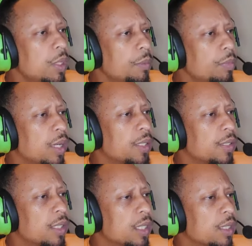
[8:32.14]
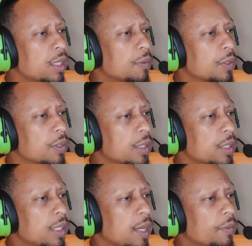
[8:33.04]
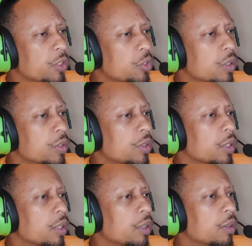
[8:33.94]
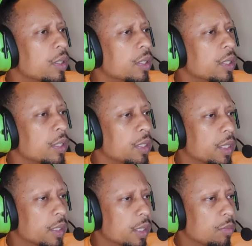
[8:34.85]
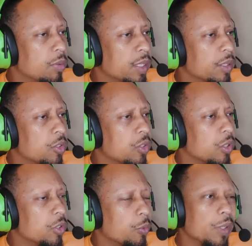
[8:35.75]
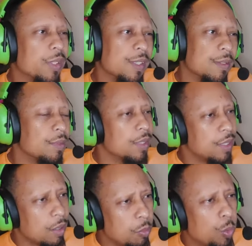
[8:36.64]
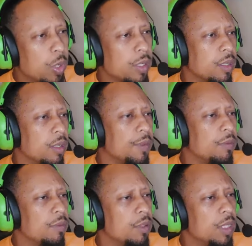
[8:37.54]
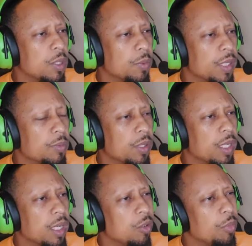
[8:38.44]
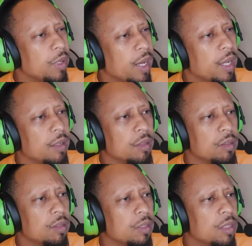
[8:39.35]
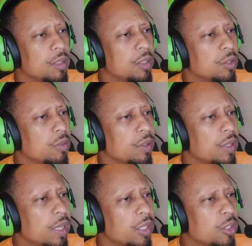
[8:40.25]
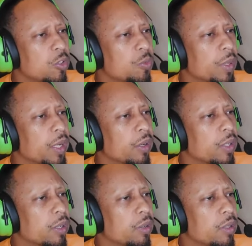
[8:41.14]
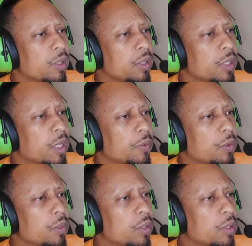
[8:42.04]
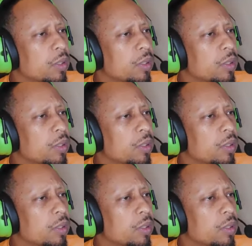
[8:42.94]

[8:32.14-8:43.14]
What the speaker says: price did give us, it did have this structure here. It did break the structure with somewhat of a displacement candle, but not, not a huge banger there. And if you look,